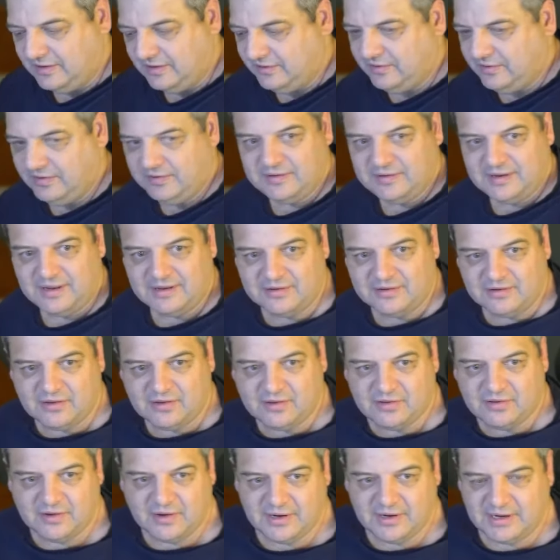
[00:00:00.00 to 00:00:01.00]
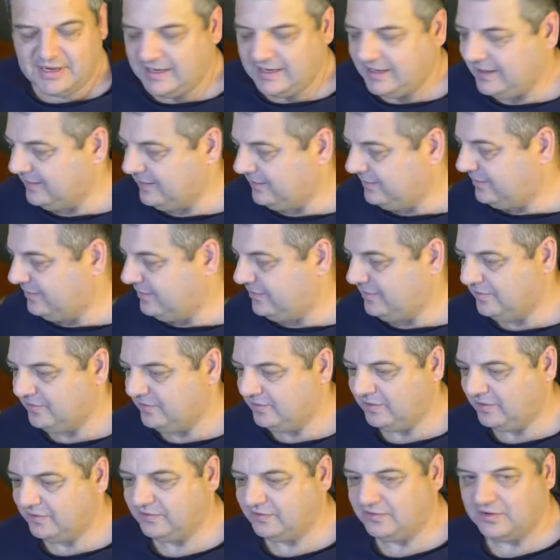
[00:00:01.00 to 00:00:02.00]
2013's
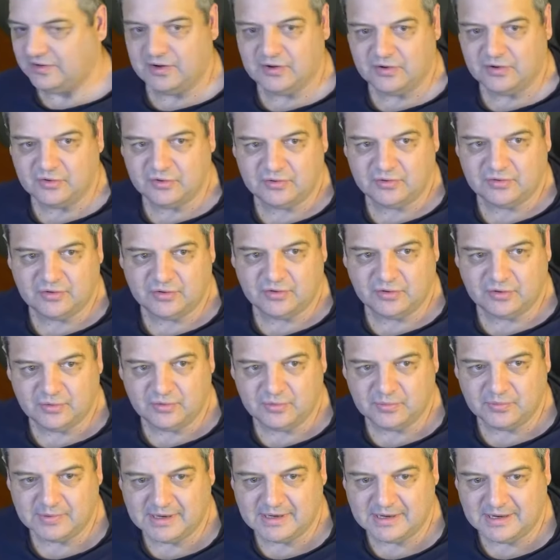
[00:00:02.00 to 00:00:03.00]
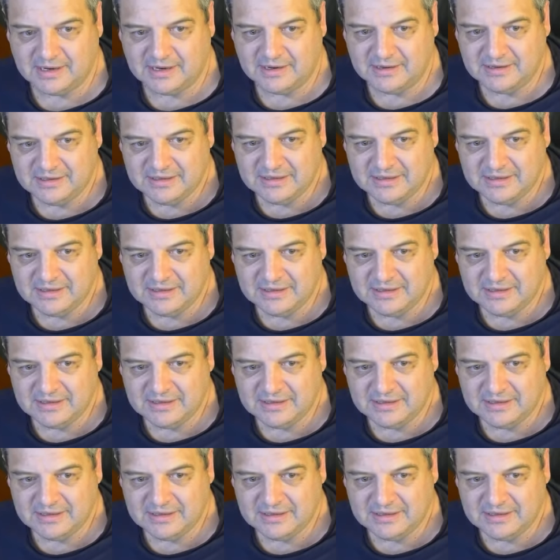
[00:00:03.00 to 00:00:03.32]
not so good to